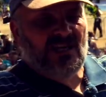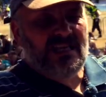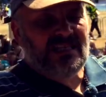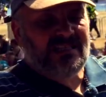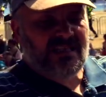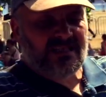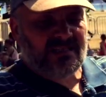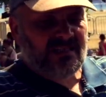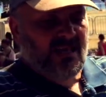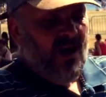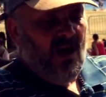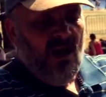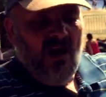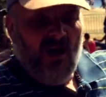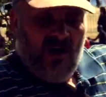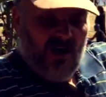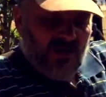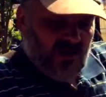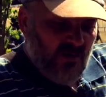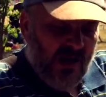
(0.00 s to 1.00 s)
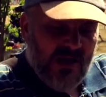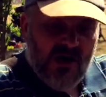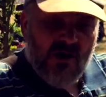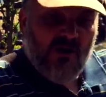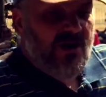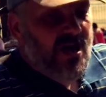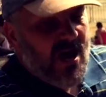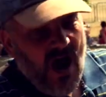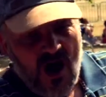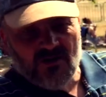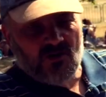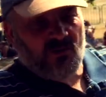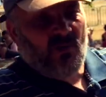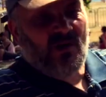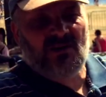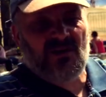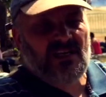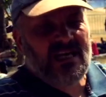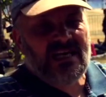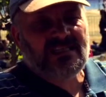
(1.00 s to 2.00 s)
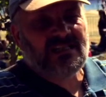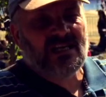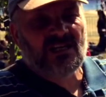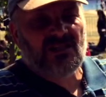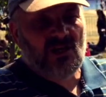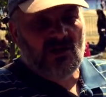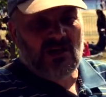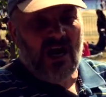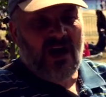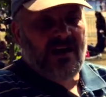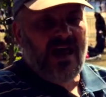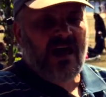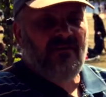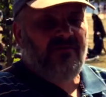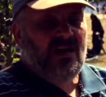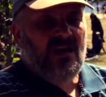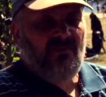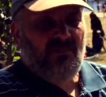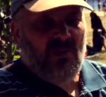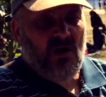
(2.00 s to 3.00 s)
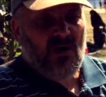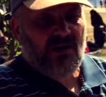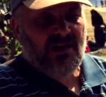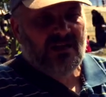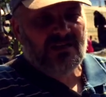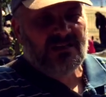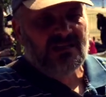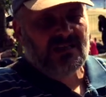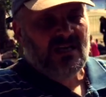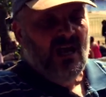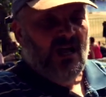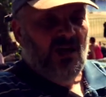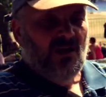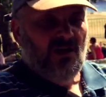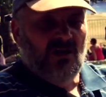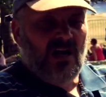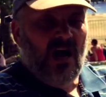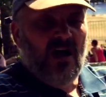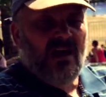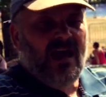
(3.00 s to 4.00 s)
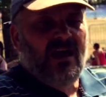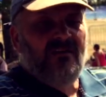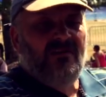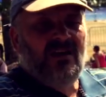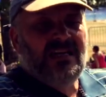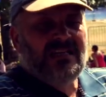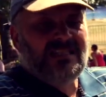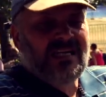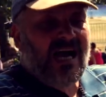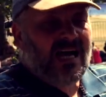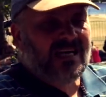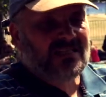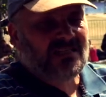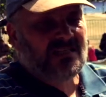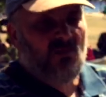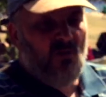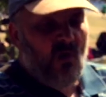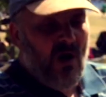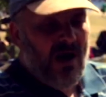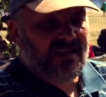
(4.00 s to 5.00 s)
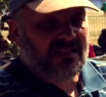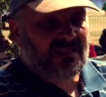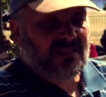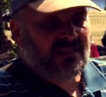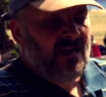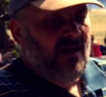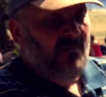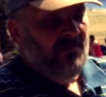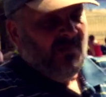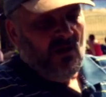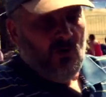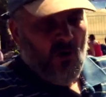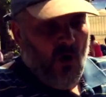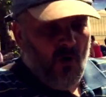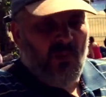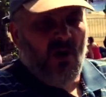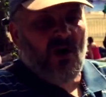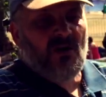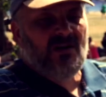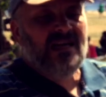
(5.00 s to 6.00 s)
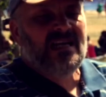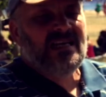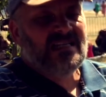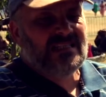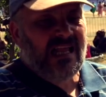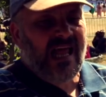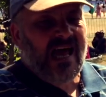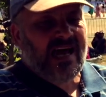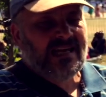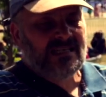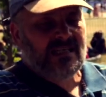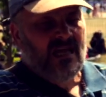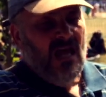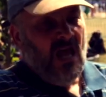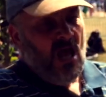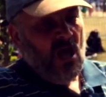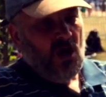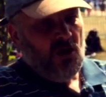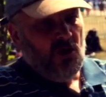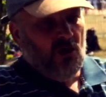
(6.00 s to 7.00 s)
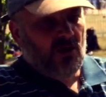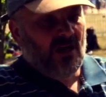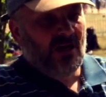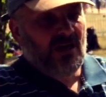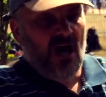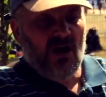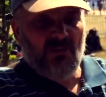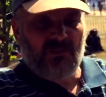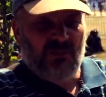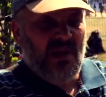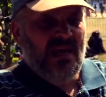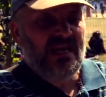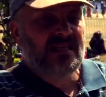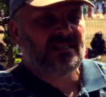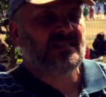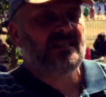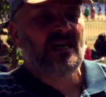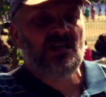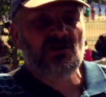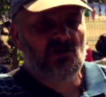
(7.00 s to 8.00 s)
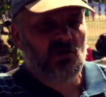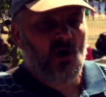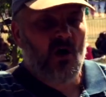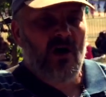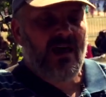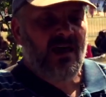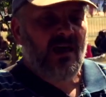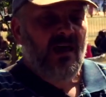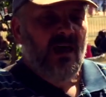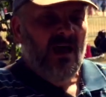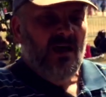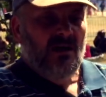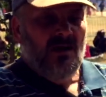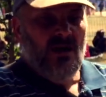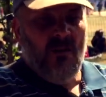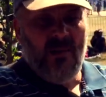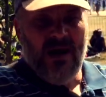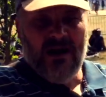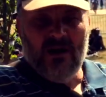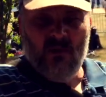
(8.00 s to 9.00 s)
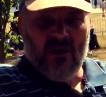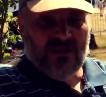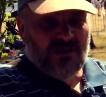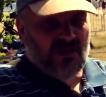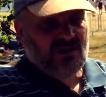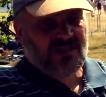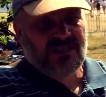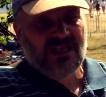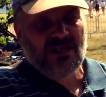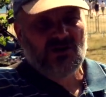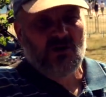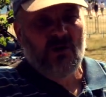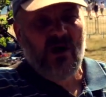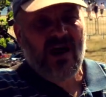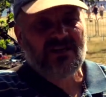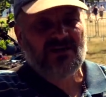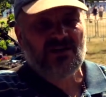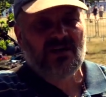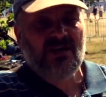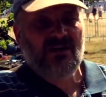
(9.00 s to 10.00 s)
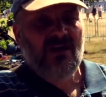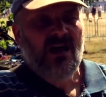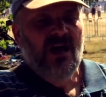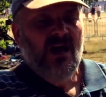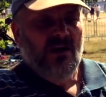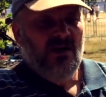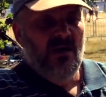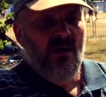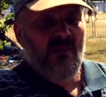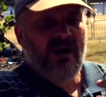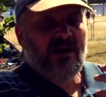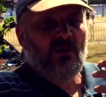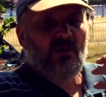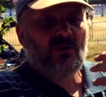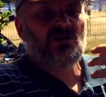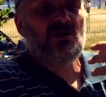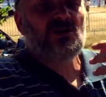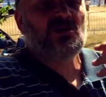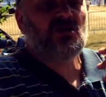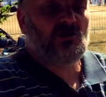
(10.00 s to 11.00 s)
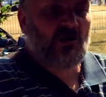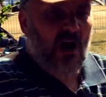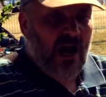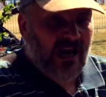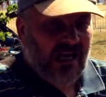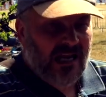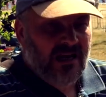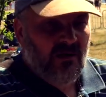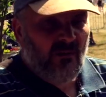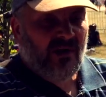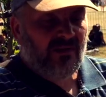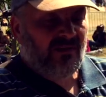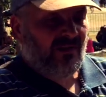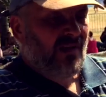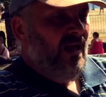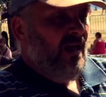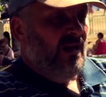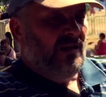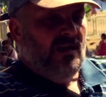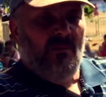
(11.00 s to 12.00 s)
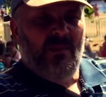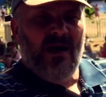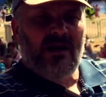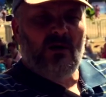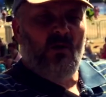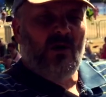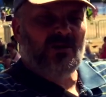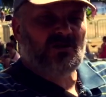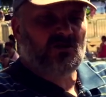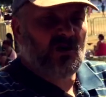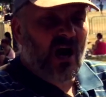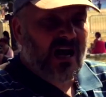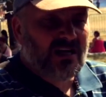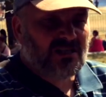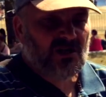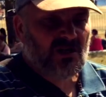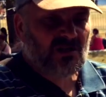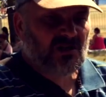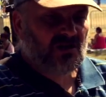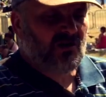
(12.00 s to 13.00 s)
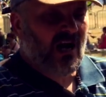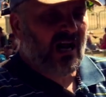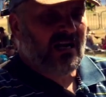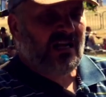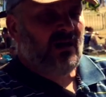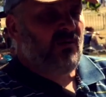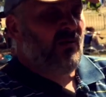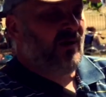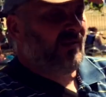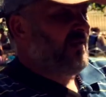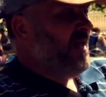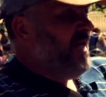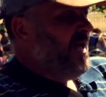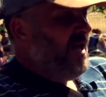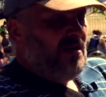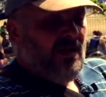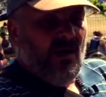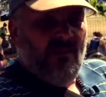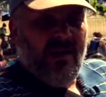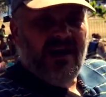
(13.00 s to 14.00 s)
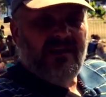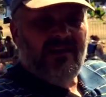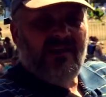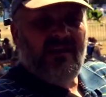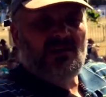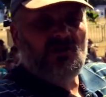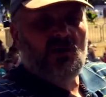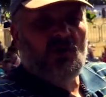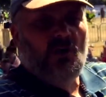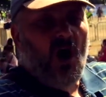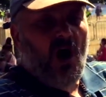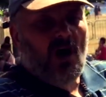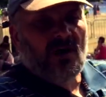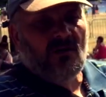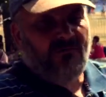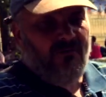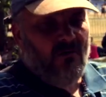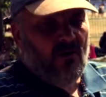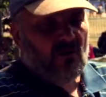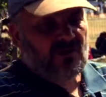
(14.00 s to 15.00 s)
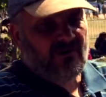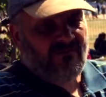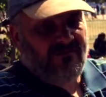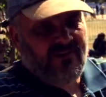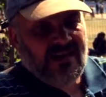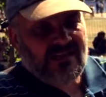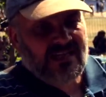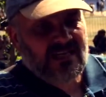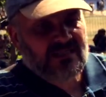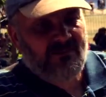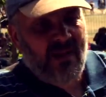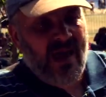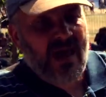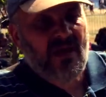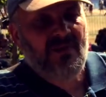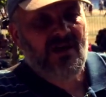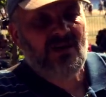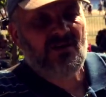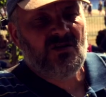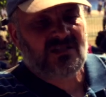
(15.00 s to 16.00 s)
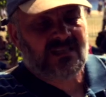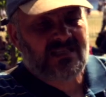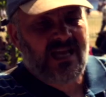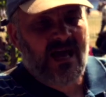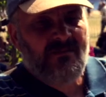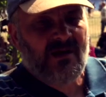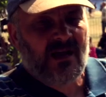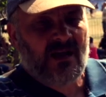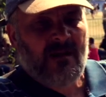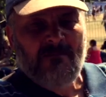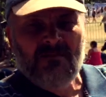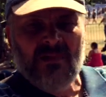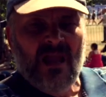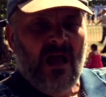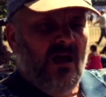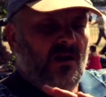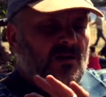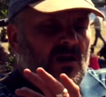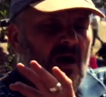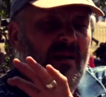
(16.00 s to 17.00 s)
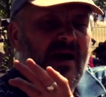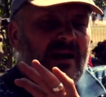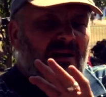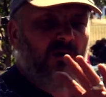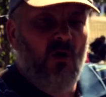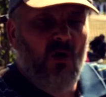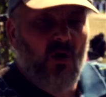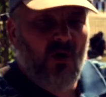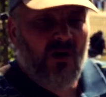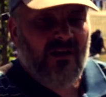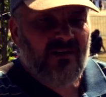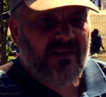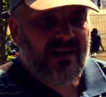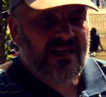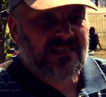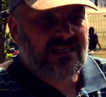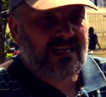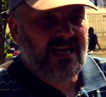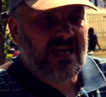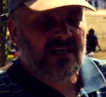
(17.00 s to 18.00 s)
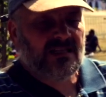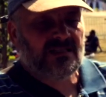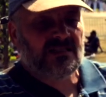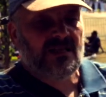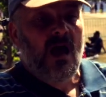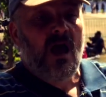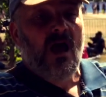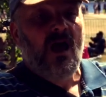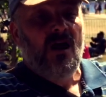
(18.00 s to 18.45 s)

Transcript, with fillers: Jesus. Because when you're yoked with Jesus, you don't have any burdens. You don't have any tiresome weights. Your burden is light. You can know peace and joy. No matter what your situation, no matter what you're struggling with, no matter what drugs you're struggling with, no matter that you can't afford to feed this baby in your stomach, no matter all of these things,